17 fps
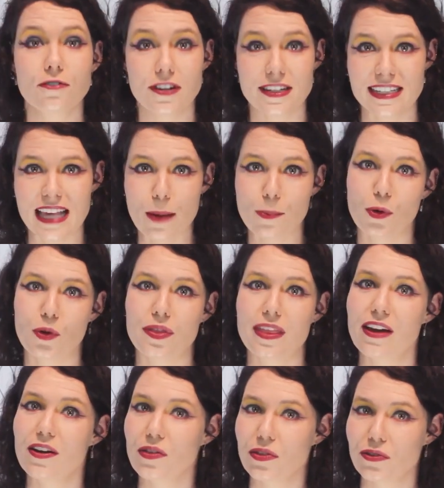For example,
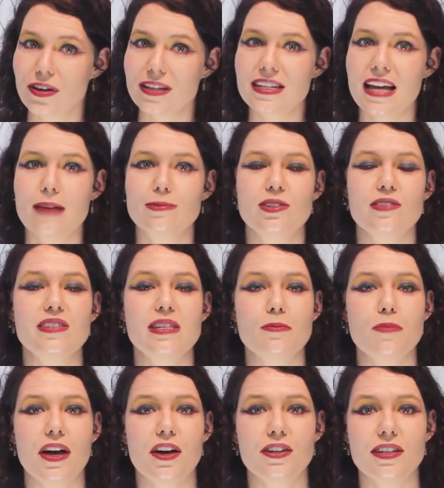there are three types of
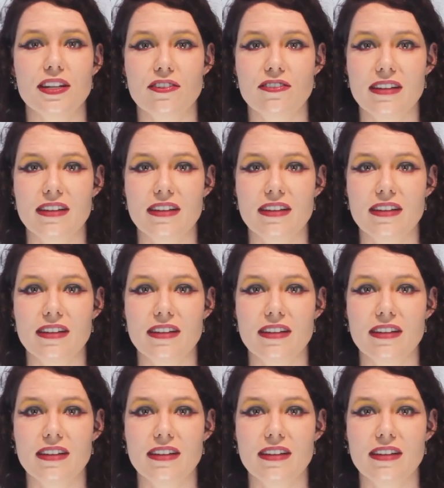symbiotic